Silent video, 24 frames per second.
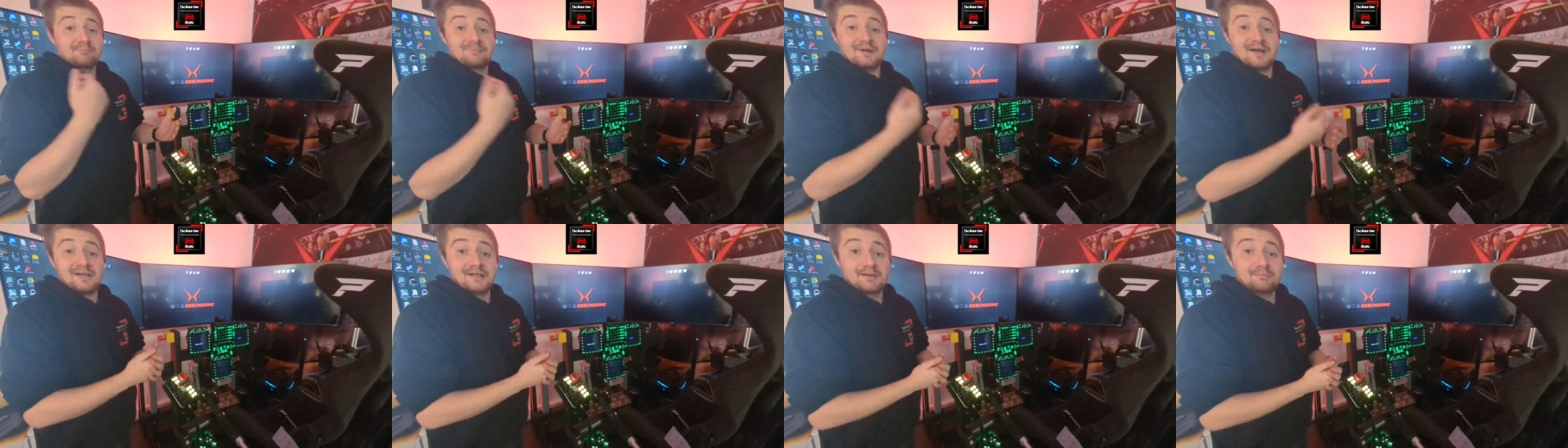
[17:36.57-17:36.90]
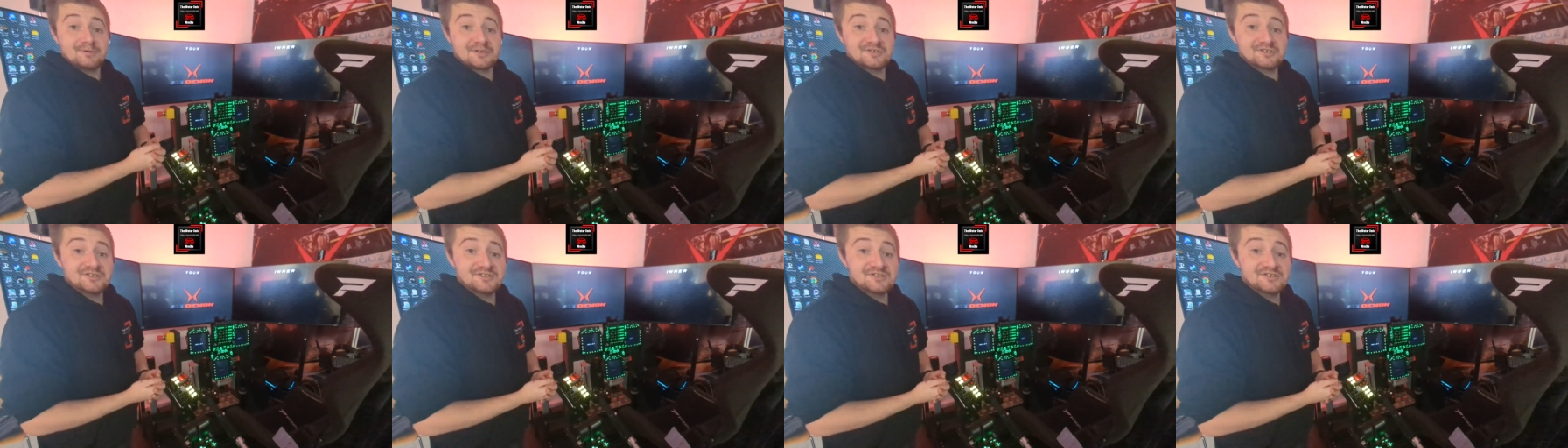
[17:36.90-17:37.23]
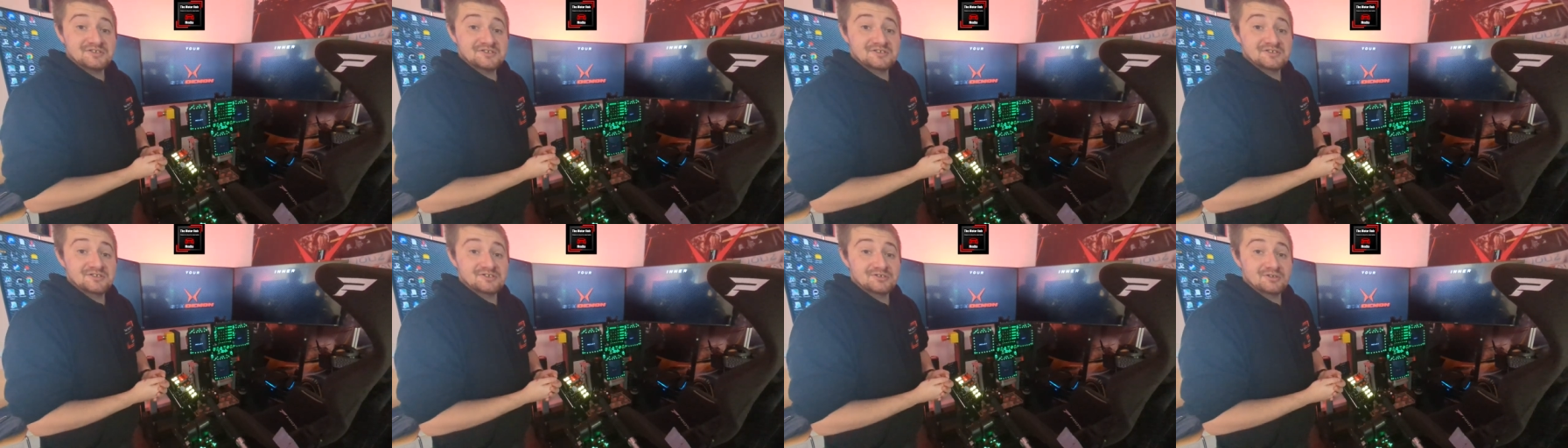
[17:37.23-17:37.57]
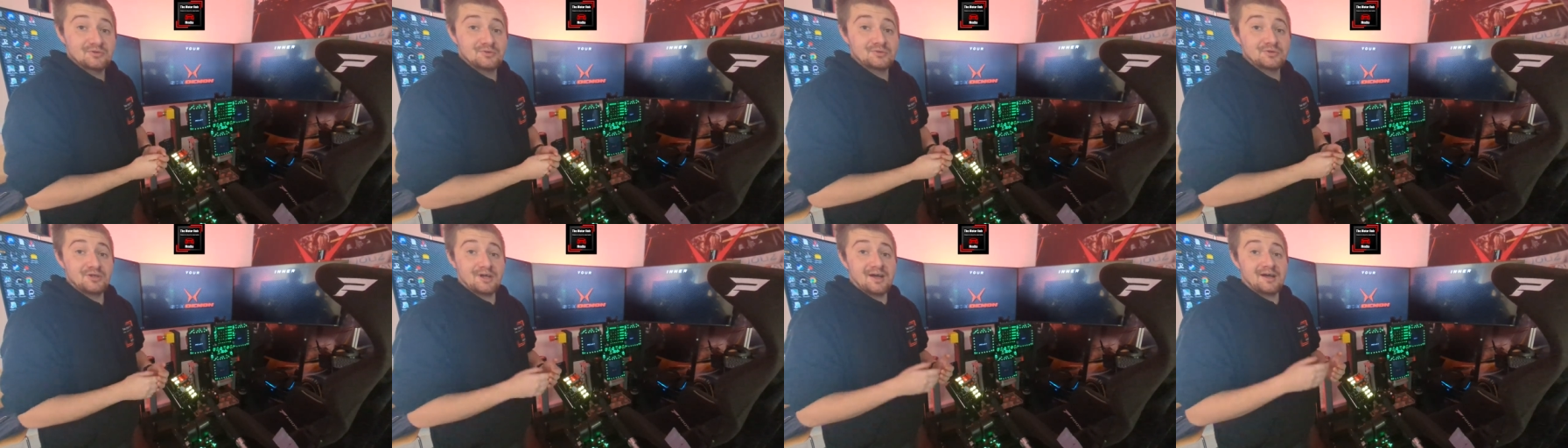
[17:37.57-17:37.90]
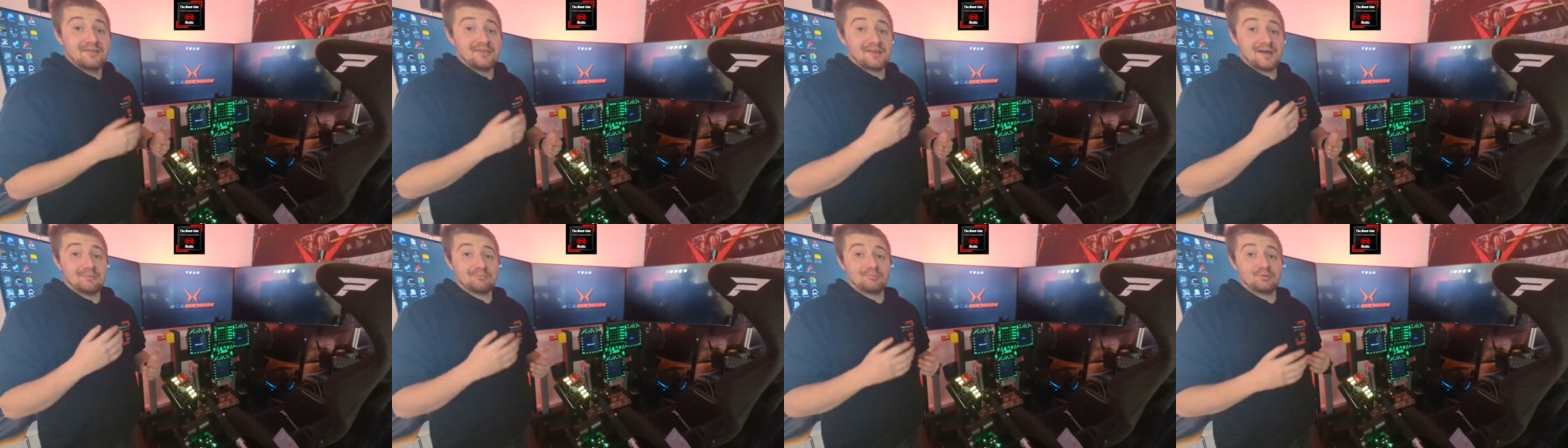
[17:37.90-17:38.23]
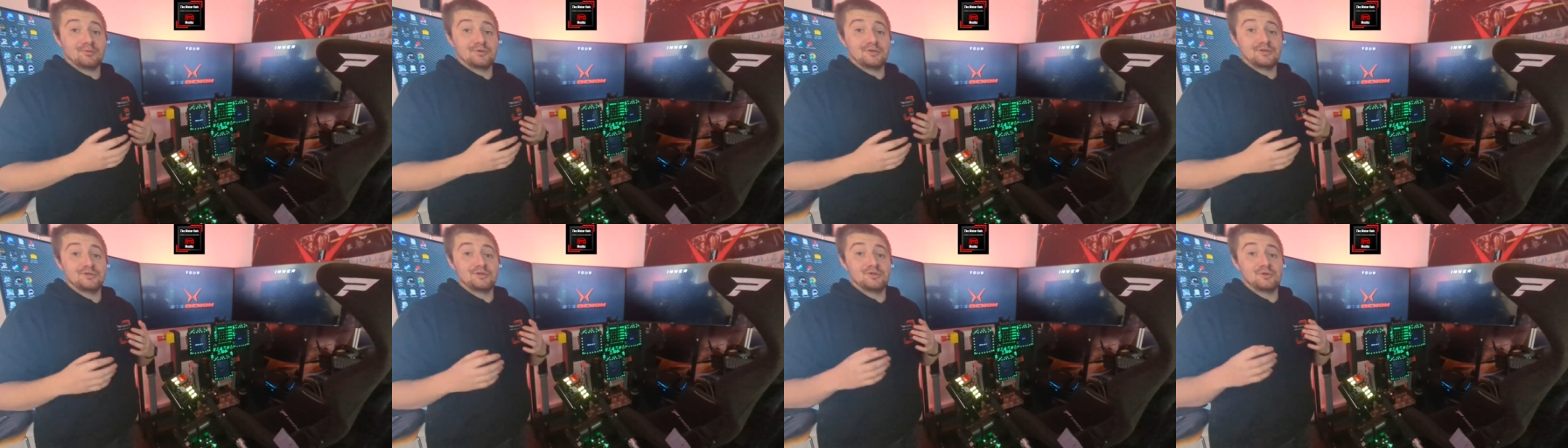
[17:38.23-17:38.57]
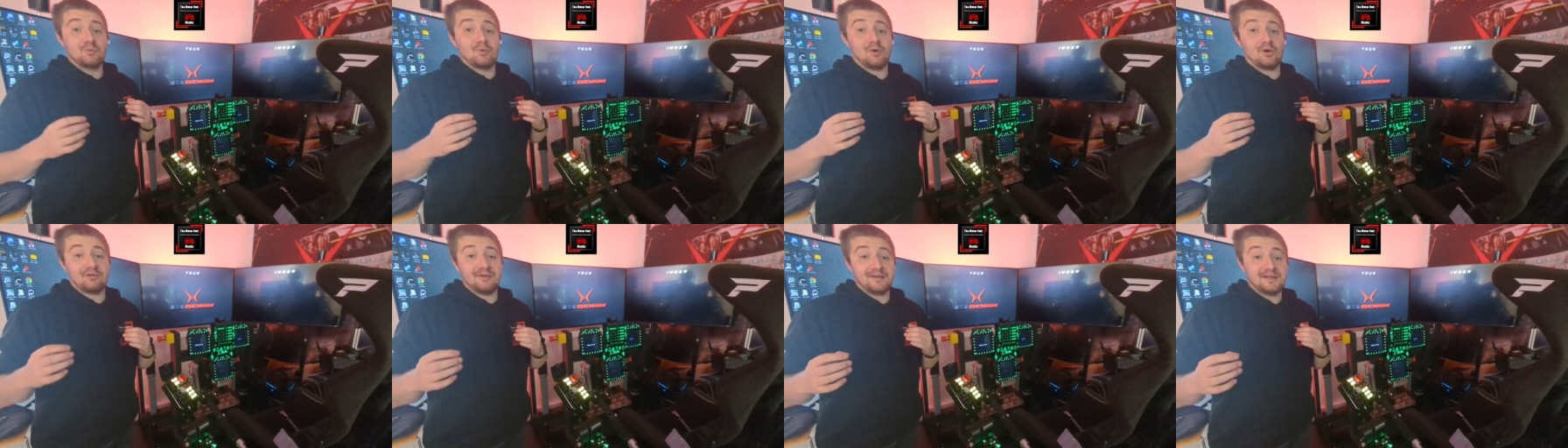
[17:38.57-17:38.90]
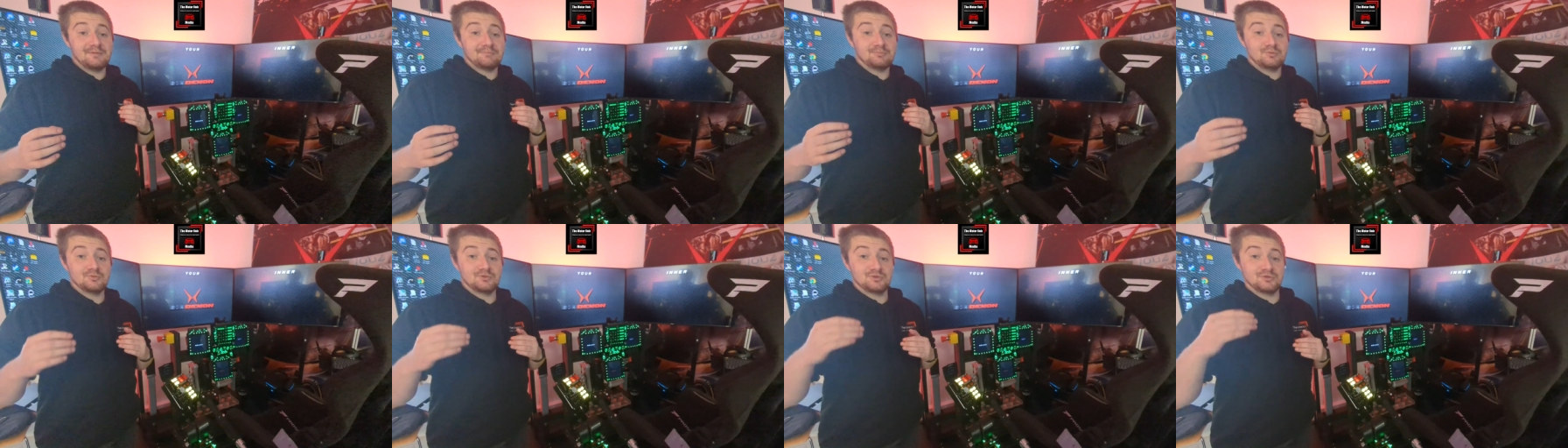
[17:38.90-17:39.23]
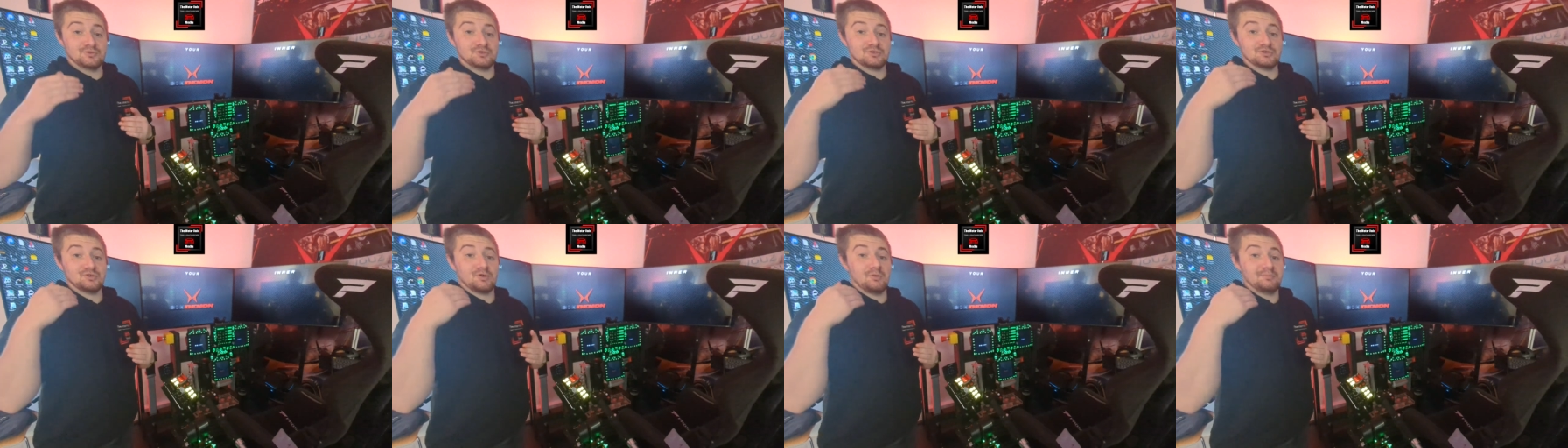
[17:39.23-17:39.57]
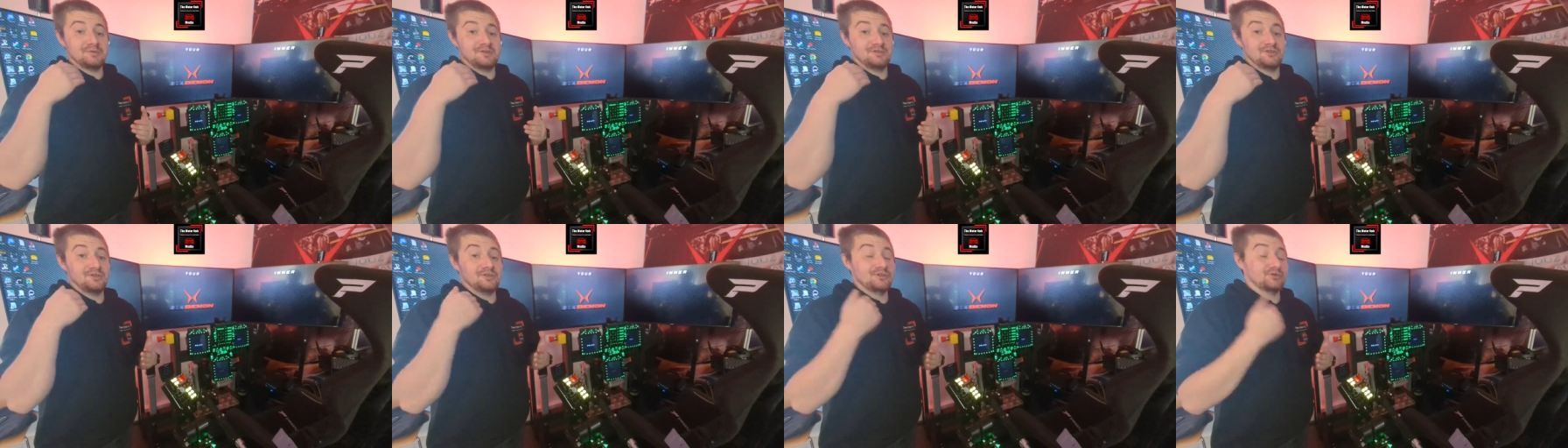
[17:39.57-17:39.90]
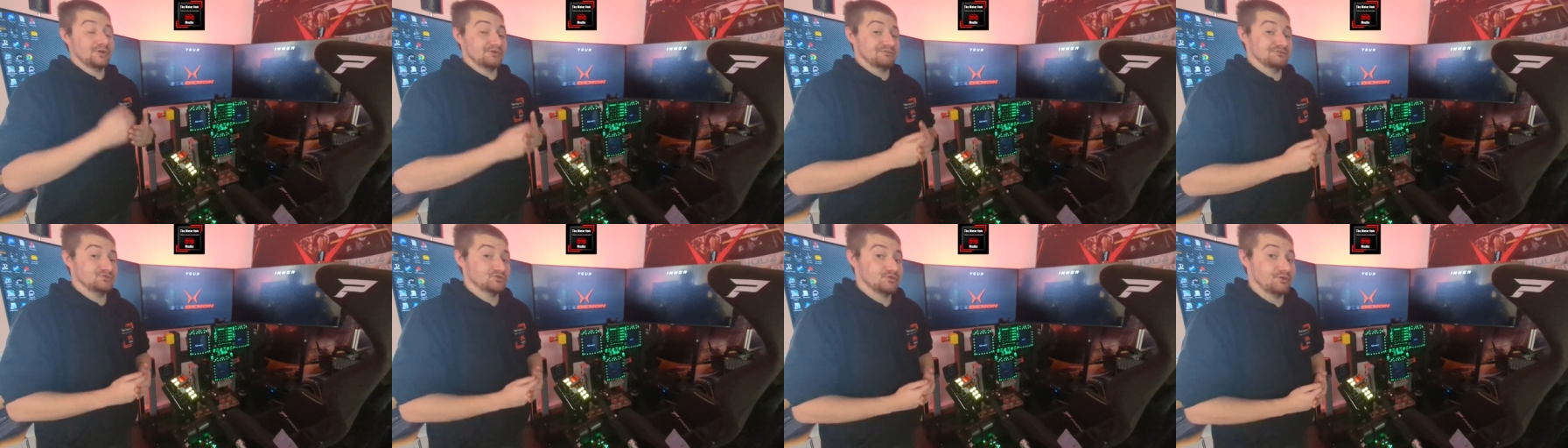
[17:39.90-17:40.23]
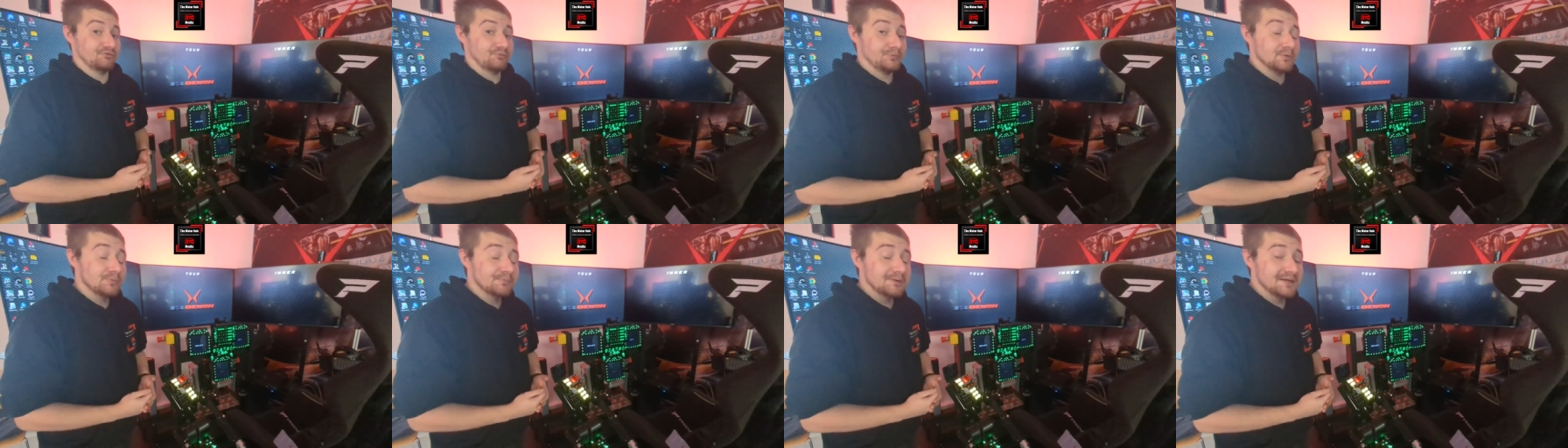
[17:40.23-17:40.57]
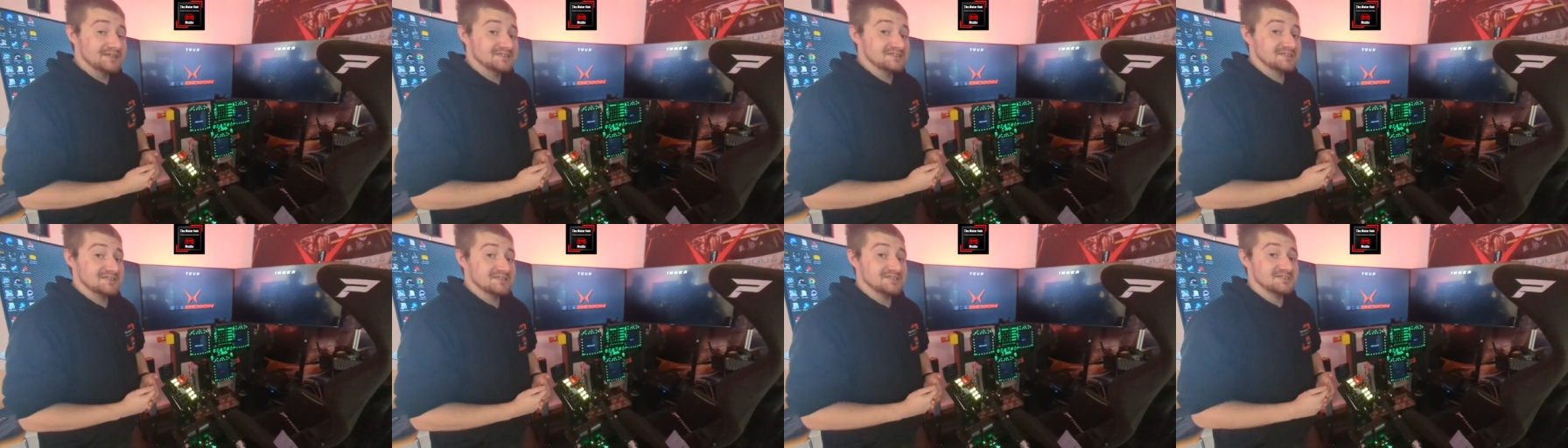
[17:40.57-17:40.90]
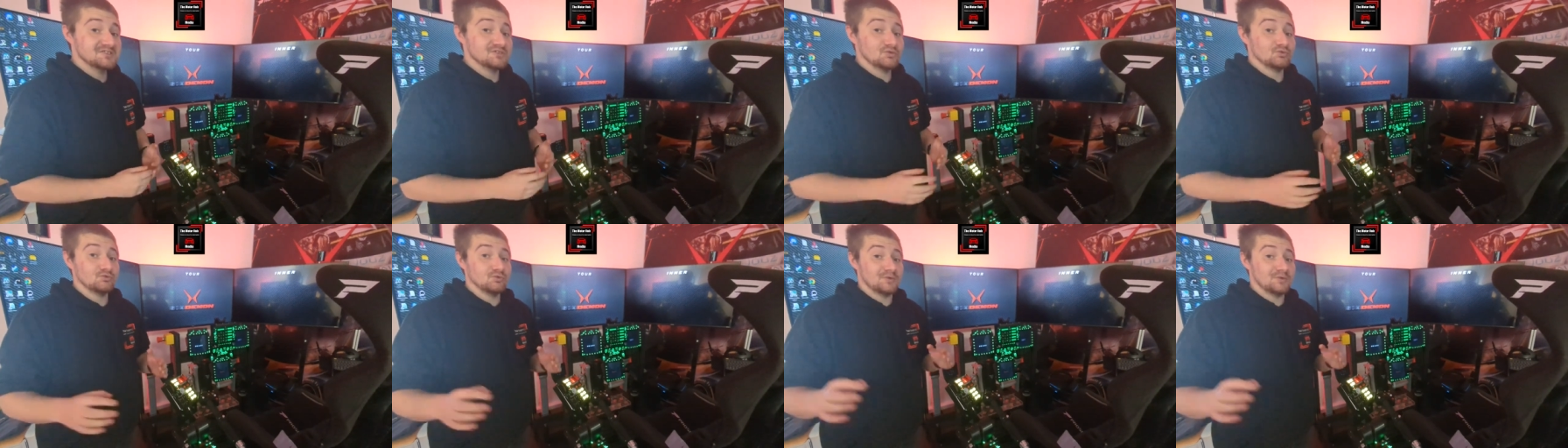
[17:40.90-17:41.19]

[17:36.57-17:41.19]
panic buttons, so at that point you are able to stop either direct drive wheelbases